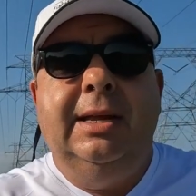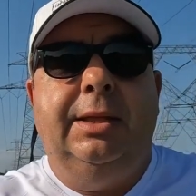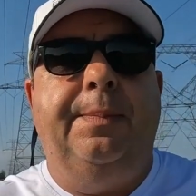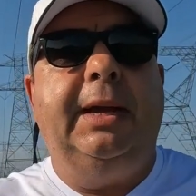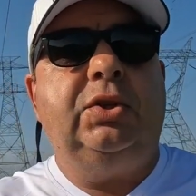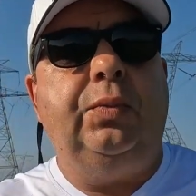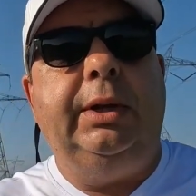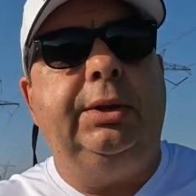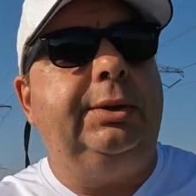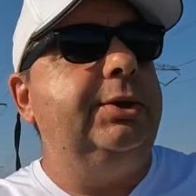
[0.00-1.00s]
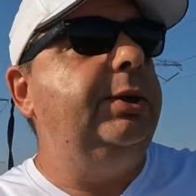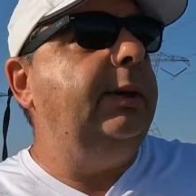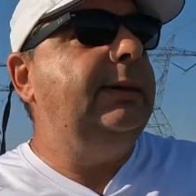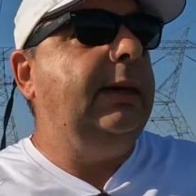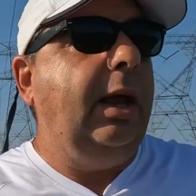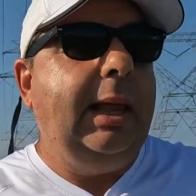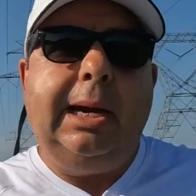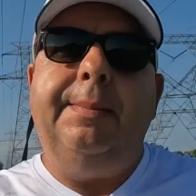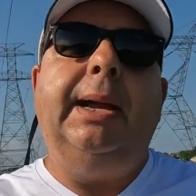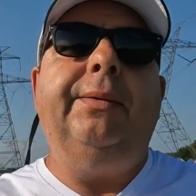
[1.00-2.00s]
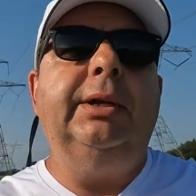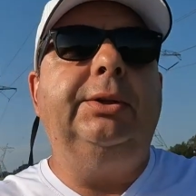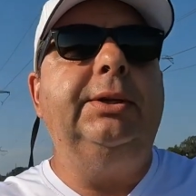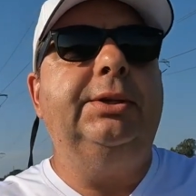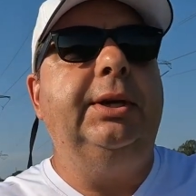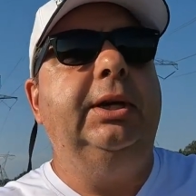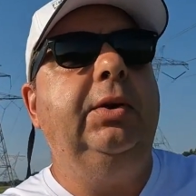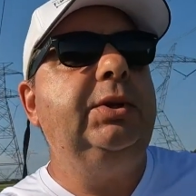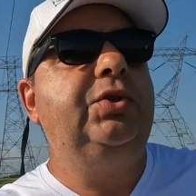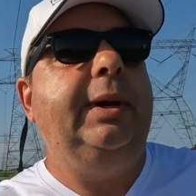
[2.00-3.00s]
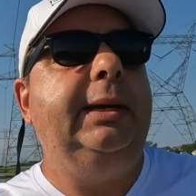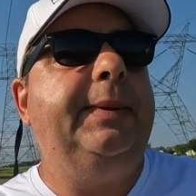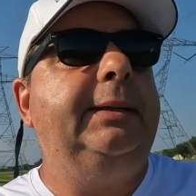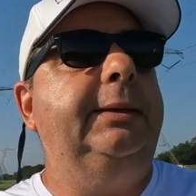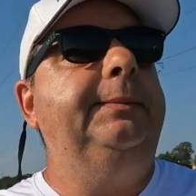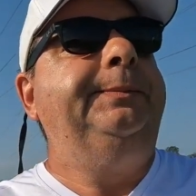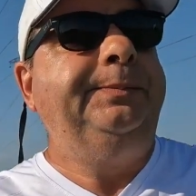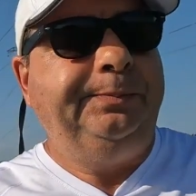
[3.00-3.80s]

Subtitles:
the best realtors, a lot of my realtors, you know what's great about them?